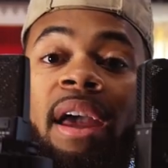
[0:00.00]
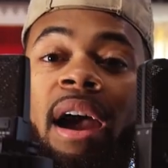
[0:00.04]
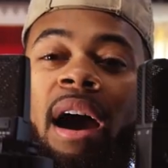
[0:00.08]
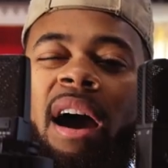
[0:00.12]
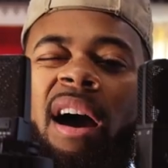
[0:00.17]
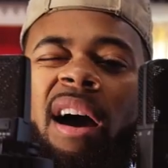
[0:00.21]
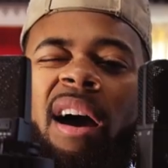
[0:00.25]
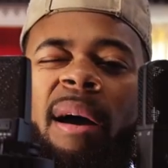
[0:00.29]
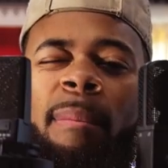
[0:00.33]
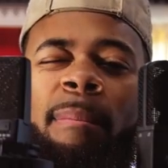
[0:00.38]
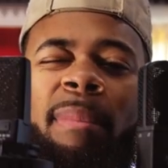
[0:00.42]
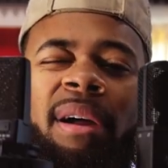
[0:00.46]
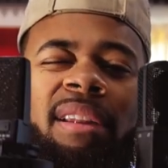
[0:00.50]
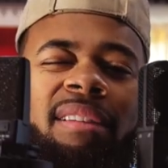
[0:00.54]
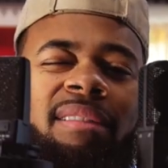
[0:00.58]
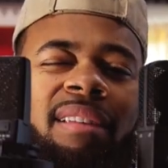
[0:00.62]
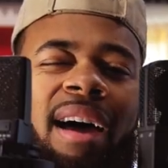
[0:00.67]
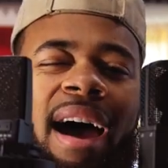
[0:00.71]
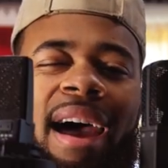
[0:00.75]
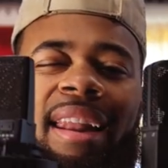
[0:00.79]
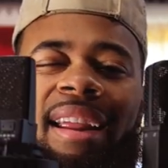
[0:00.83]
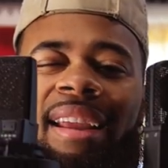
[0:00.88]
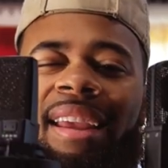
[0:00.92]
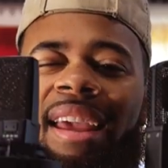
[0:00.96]
uh,
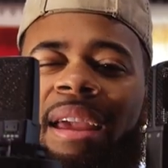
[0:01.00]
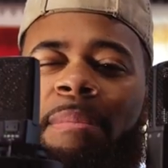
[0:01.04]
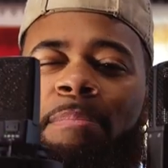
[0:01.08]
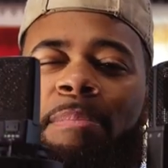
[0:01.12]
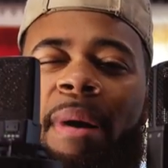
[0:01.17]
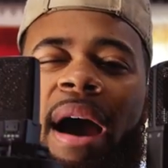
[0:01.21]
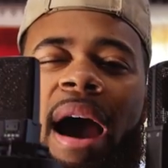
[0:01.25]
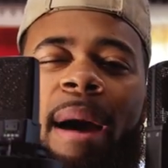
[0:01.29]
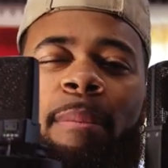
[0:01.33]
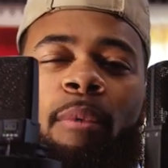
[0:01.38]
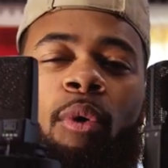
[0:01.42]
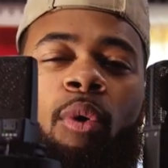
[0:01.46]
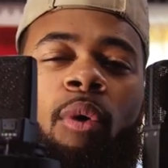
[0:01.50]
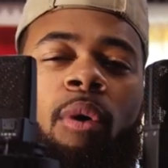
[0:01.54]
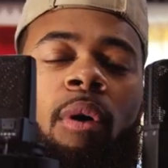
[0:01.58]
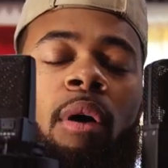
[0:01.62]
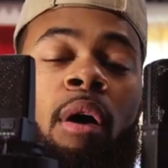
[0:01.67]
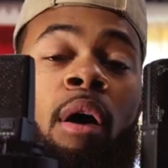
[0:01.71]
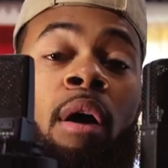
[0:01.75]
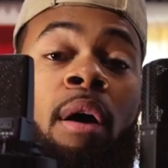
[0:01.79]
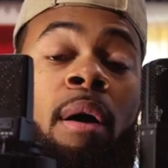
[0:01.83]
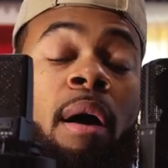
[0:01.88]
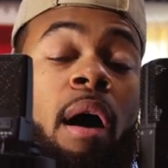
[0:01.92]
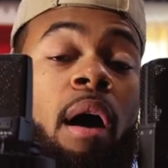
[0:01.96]
melodic hip hop
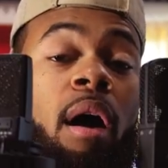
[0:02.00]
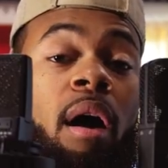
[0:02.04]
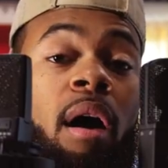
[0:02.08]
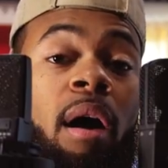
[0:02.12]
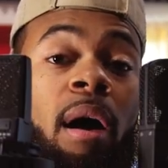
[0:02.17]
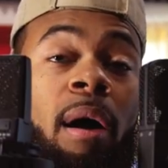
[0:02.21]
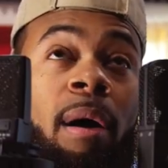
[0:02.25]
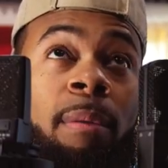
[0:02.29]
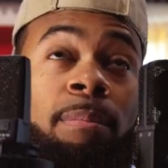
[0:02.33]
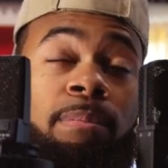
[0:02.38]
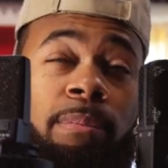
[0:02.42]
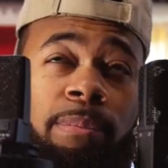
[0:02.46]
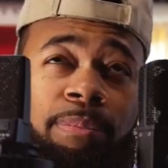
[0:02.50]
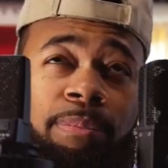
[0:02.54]
or uh,